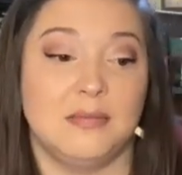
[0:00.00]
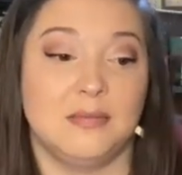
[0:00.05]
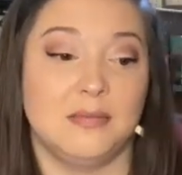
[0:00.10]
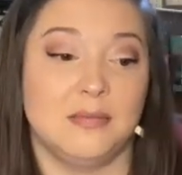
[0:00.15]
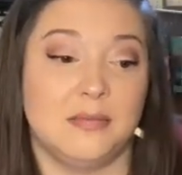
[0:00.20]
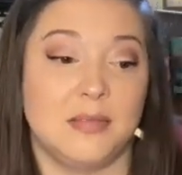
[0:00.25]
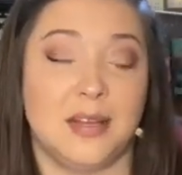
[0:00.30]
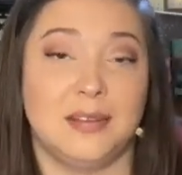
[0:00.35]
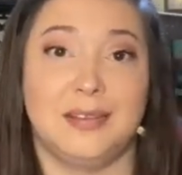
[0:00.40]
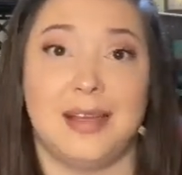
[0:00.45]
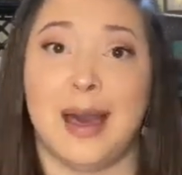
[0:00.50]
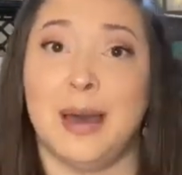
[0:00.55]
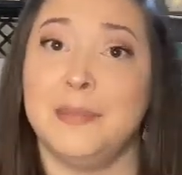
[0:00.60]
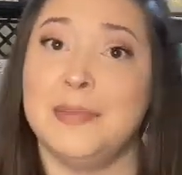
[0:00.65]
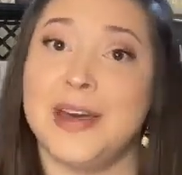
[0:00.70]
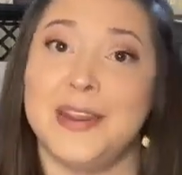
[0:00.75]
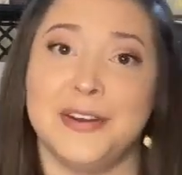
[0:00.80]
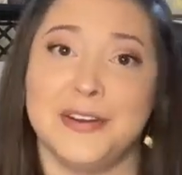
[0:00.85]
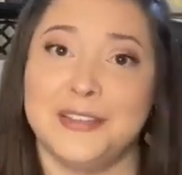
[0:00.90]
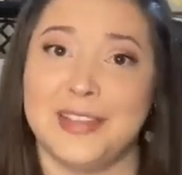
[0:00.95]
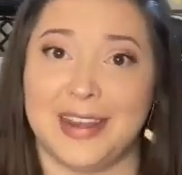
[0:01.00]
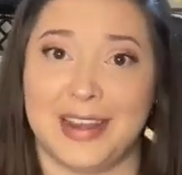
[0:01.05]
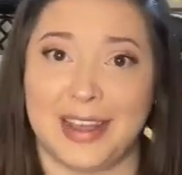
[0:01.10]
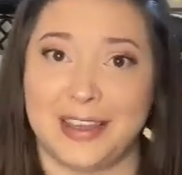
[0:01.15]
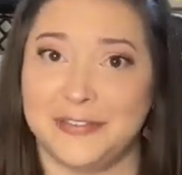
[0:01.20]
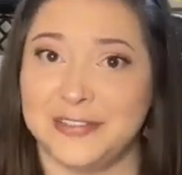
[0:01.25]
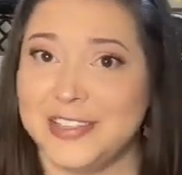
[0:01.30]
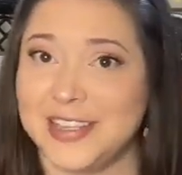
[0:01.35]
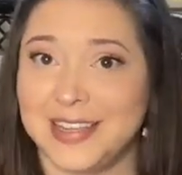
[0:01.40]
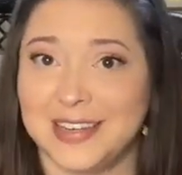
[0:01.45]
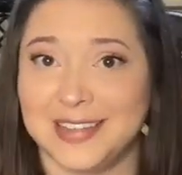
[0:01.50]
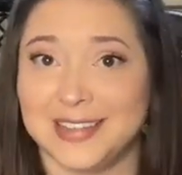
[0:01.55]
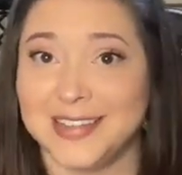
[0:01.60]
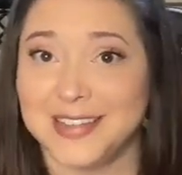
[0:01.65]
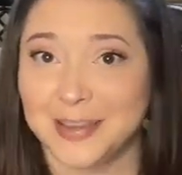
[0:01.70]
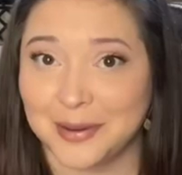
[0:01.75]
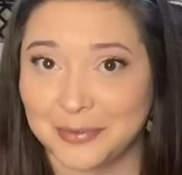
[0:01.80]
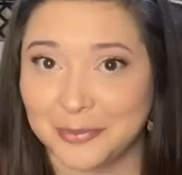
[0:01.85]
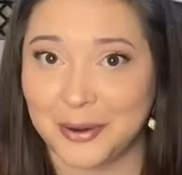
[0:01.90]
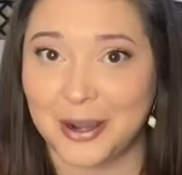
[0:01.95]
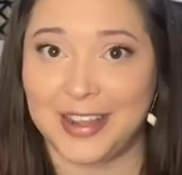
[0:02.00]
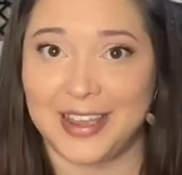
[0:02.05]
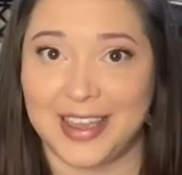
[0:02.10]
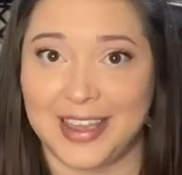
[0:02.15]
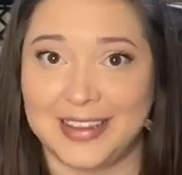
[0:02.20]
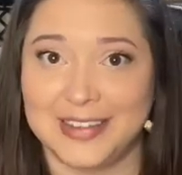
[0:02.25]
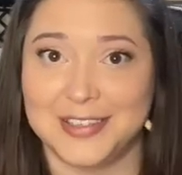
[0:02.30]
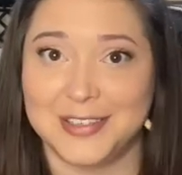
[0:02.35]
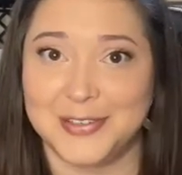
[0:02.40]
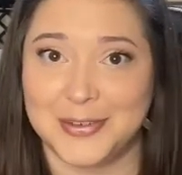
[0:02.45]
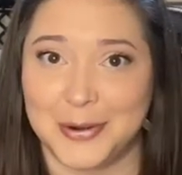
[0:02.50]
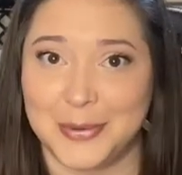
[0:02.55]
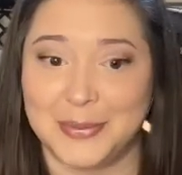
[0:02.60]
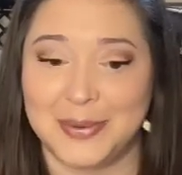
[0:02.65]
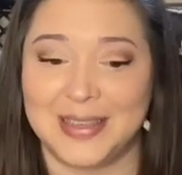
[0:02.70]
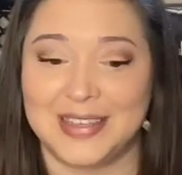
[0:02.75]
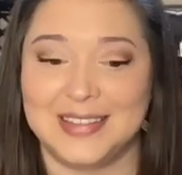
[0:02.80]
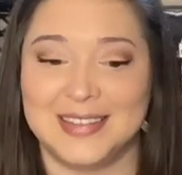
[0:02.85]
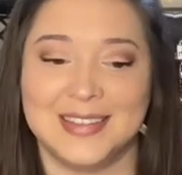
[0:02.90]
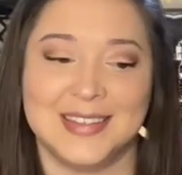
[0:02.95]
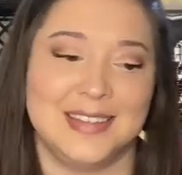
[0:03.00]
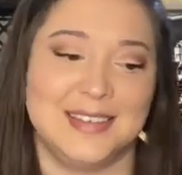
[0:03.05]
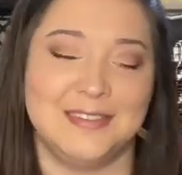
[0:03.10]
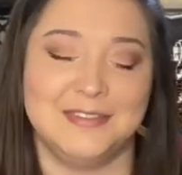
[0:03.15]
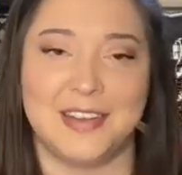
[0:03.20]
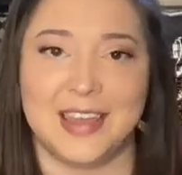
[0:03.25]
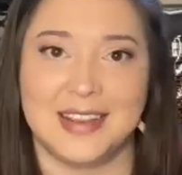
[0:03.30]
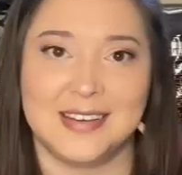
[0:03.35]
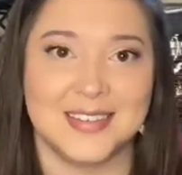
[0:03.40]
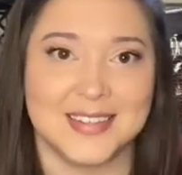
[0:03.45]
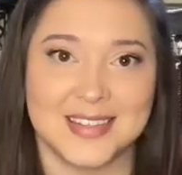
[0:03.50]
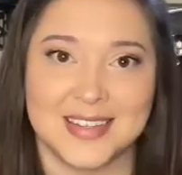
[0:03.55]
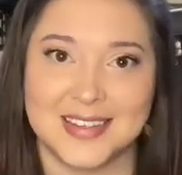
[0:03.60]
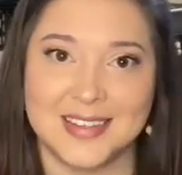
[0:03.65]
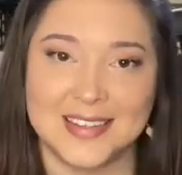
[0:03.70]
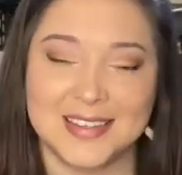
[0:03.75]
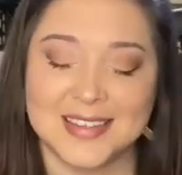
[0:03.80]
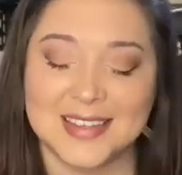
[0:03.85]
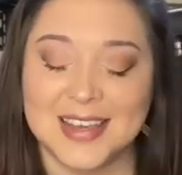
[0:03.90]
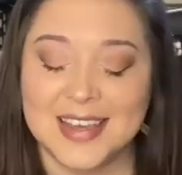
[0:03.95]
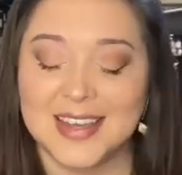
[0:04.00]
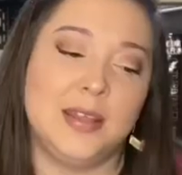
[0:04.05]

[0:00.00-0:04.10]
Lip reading: a lot better than I have seen in some YA dystopians and fantasies.